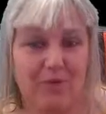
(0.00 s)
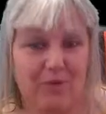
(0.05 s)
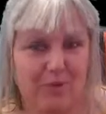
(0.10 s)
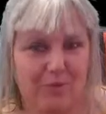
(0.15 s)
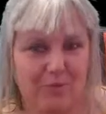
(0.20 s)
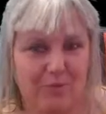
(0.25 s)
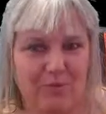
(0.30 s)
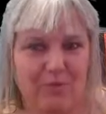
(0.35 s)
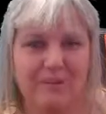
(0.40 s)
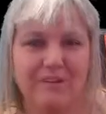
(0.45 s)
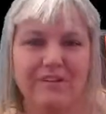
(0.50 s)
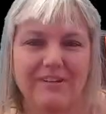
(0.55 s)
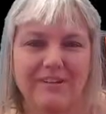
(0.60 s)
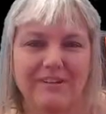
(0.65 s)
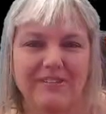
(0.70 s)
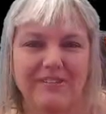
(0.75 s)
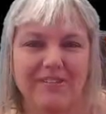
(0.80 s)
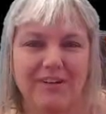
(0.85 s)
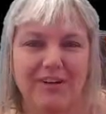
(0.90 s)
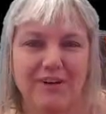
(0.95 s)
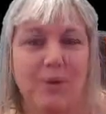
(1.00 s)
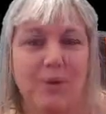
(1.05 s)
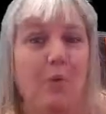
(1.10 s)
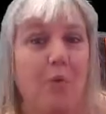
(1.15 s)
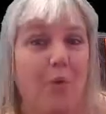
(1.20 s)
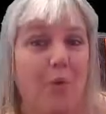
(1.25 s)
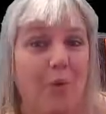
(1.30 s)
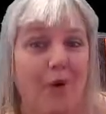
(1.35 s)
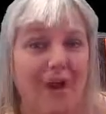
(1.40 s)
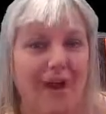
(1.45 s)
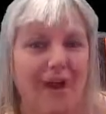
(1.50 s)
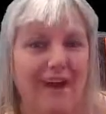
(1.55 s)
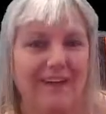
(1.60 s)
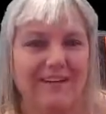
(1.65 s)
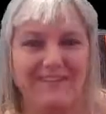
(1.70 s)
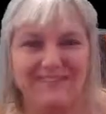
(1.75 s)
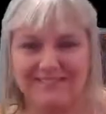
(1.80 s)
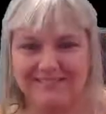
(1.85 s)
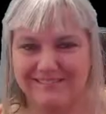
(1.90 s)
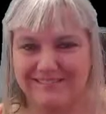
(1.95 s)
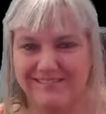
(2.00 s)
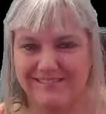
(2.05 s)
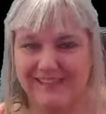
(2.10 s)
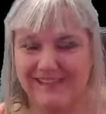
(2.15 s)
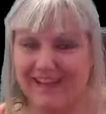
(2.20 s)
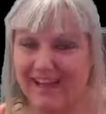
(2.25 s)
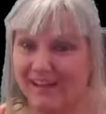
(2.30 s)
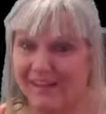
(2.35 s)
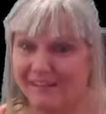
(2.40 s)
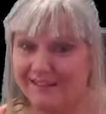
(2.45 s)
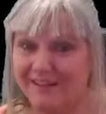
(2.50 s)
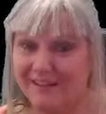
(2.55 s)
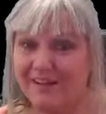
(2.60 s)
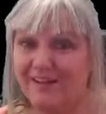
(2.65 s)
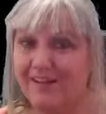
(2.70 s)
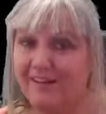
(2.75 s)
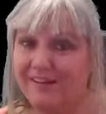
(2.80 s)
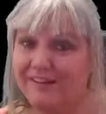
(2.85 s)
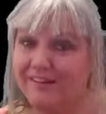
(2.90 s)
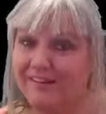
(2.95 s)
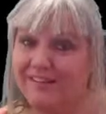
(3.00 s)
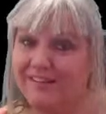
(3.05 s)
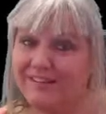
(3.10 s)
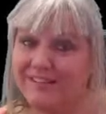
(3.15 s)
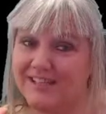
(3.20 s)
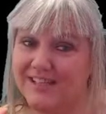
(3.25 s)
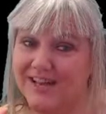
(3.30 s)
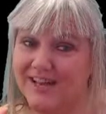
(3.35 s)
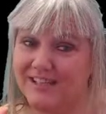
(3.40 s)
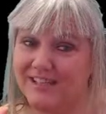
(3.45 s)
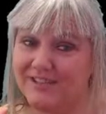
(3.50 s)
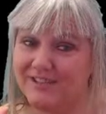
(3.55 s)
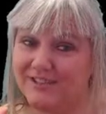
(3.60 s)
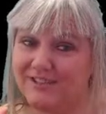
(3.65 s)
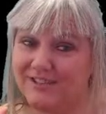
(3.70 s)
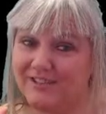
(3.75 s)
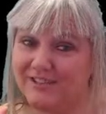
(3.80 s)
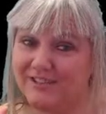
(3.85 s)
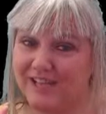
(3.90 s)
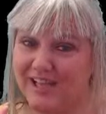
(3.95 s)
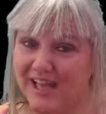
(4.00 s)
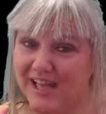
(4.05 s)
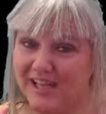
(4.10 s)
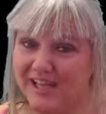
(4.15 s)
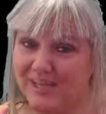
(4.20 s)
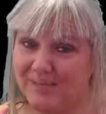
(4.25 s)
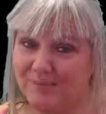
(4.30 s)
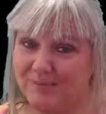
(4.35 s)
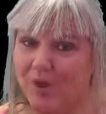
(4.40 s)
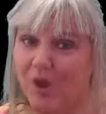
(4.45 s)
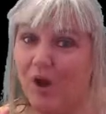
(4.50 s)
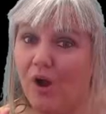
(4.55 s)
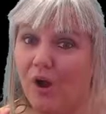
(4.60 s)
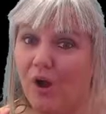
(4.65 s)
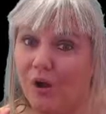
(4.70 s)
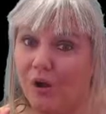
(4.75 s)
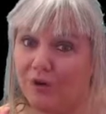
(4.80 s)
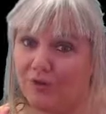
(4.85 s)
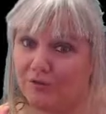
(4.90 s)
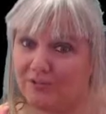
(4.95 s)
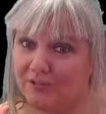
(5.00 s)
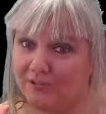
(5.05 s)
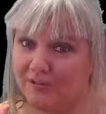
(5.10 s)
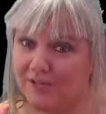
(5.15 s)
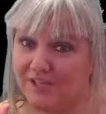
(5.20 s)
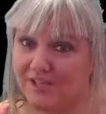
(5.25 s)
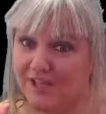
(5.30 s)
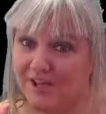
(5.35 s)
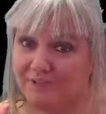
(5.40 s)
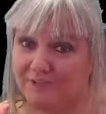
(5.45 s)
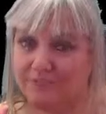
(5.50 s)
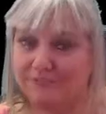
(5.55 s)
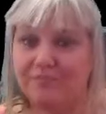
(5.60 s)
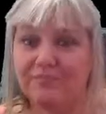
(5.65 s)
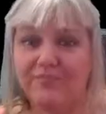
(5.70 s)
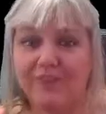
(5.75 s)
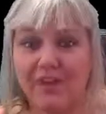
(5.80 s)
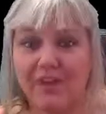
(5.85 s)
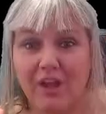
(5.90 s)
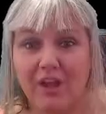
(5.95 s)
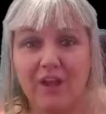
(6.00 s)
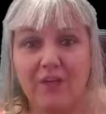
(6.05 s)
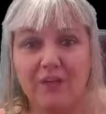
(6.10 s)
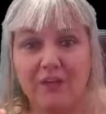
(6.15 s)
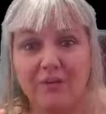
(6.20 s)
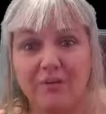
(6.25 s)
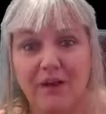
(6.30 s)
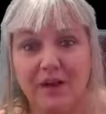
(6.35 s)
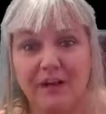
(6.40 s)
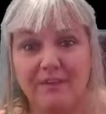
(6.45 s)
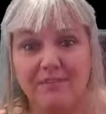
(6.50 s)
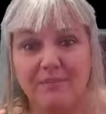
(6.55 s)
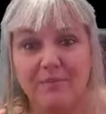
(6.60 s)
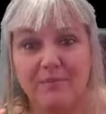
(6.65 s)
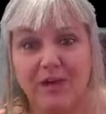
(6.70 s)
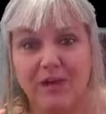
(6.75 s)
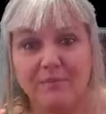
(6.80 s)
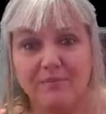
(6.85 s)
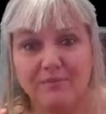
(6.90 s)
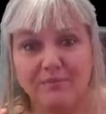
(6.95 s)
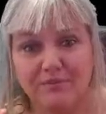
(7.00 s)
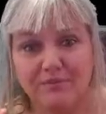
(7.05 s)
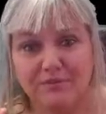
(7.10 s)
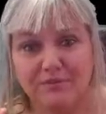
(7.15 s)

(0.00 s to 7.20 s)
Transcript: Or you can follow moi at Auntie Ange Game on Twitter. You have and